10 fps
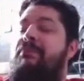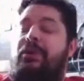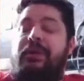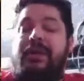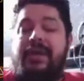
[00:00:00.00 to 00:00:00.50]

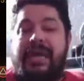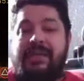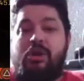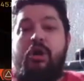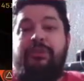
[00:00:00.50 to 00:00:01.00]
But
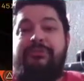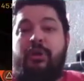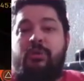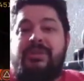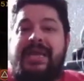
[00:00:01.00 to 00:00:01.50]
it's called the
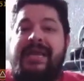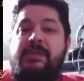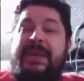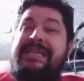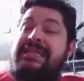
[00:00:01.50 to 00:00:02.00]
Vault, and
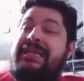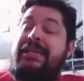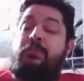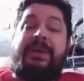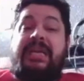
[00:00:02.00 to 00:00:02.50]
it's
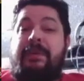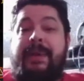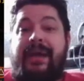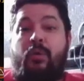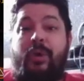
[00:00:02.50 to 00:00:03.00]
basically your piggy
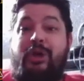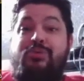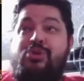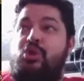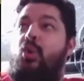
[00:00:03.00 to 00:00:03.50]
bank where
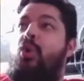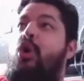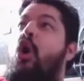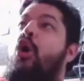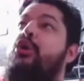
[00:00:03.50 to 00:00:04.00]
you
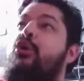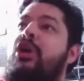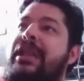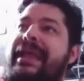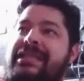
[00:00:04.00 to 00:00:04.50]
store all your
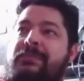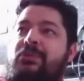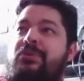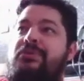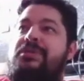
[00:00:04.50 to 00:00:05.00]

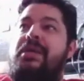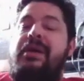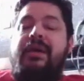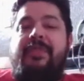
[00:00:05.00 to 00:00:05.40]
collectibles